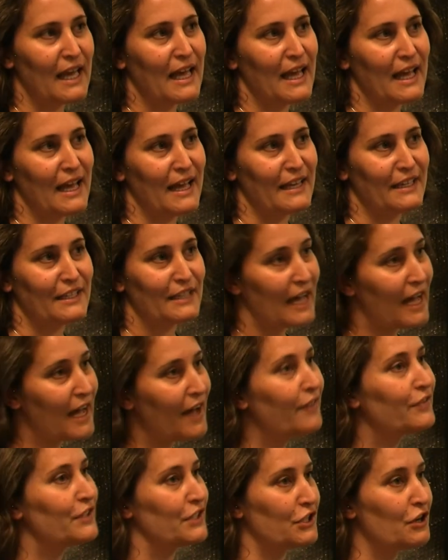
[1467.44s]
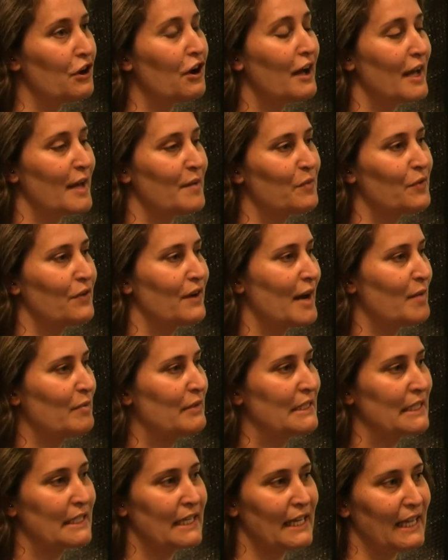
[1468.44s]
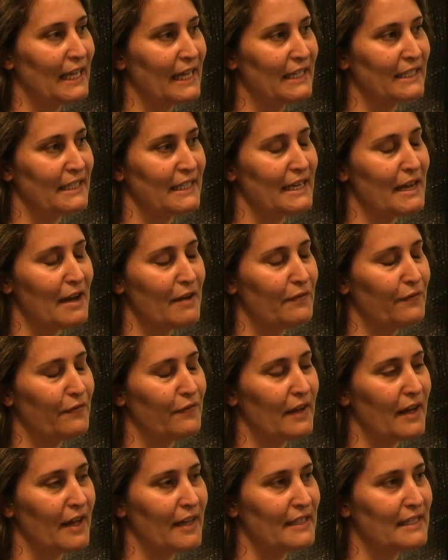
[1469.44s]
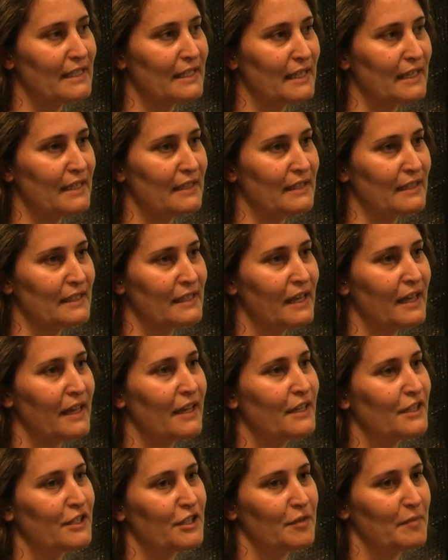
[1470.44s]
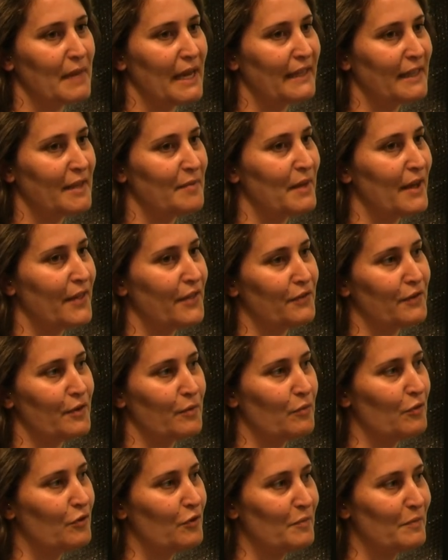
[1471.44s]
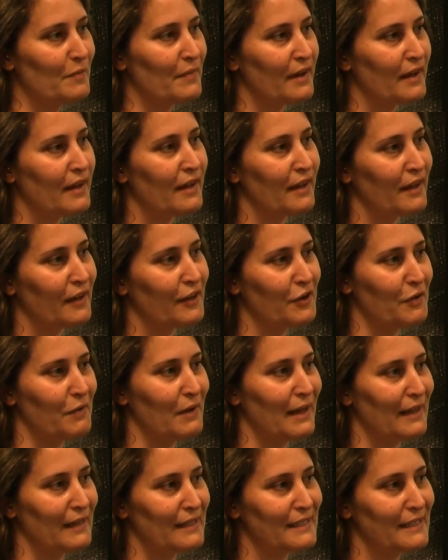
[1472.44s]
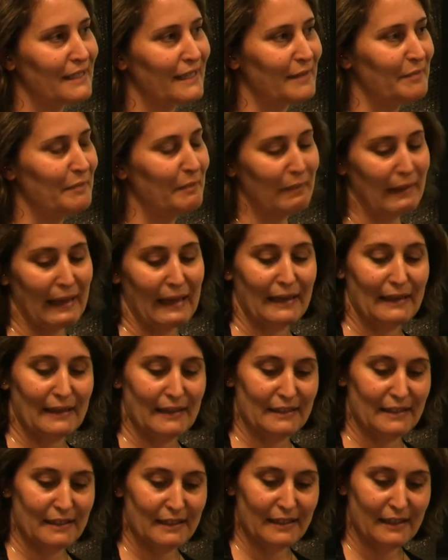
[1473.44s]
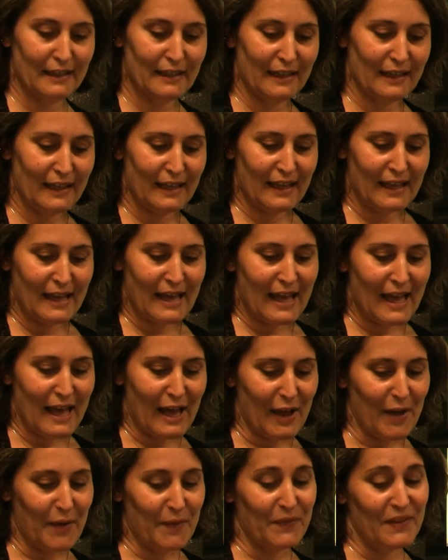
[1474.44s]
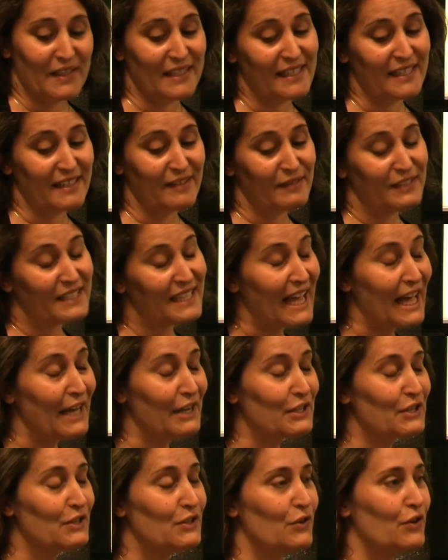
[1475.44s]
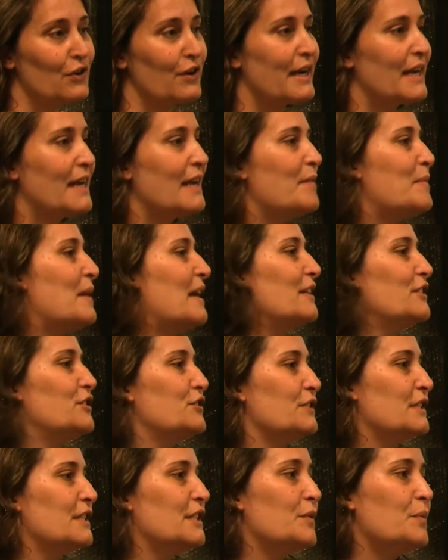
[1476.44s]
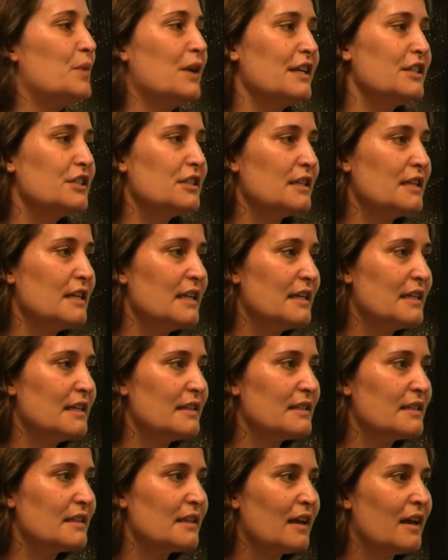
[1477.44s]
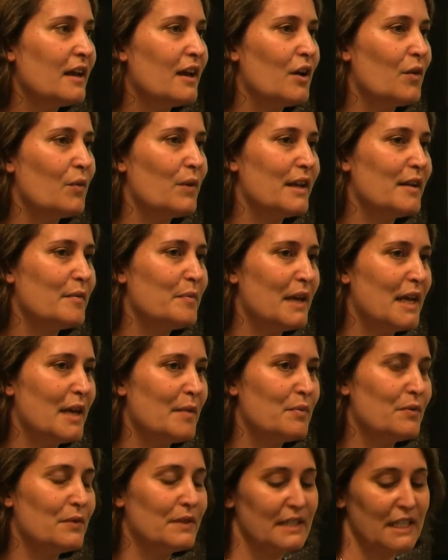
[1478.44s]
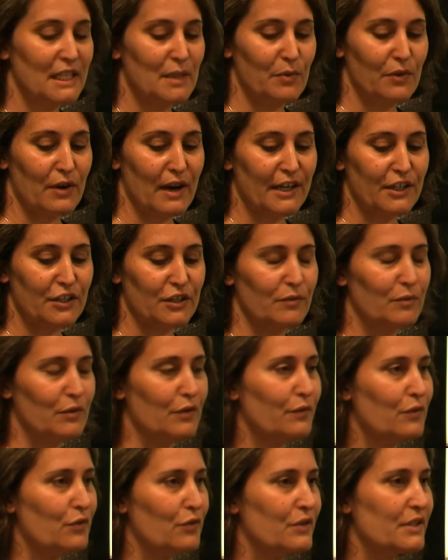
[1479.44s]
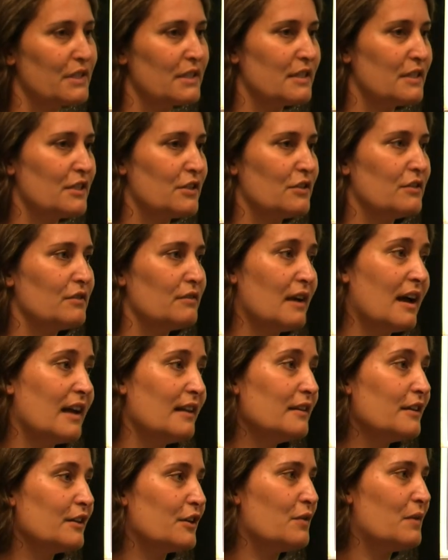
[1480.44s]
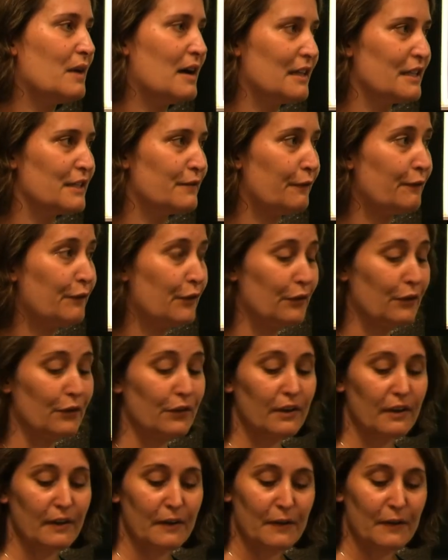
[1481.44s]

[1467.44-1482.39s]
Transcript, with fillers: and after time were able to collect enough skins to make their mother a warm koala skin blanket. There's a saddest story about during the Depression years, when people in desperation were forced to hunt the koalas for food.